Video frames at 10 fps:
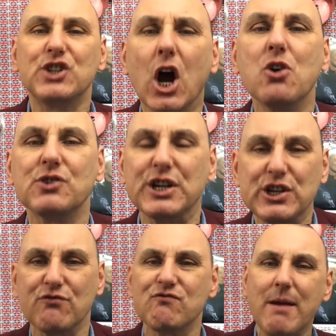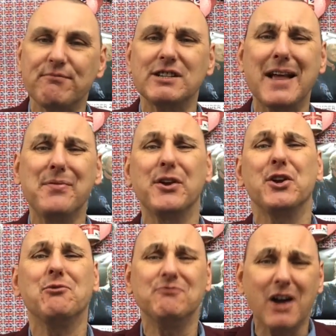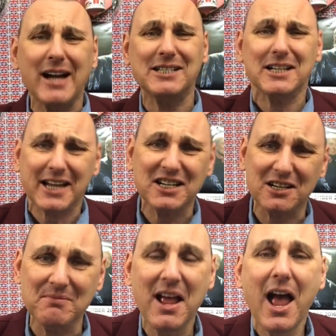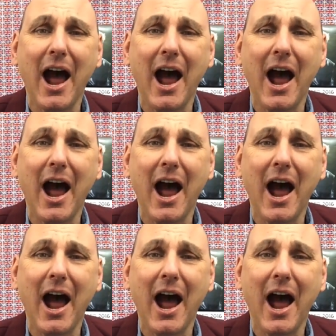chosen to represent the United Kingdom